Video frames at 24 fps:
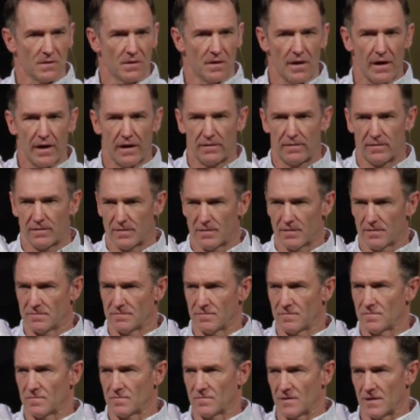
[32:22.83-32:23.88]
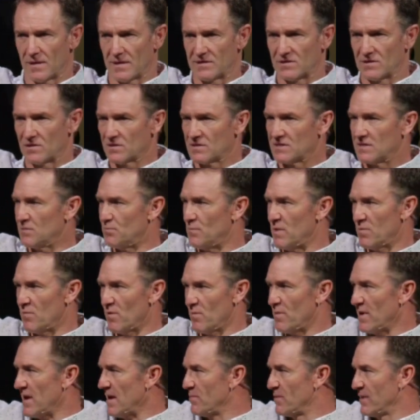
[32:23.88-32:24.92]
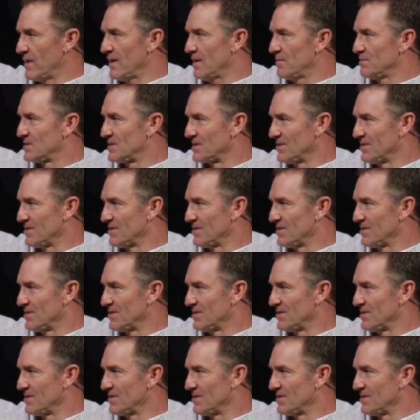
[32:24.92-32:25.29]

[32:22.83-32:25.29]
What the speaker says: All right. I still see people popping up.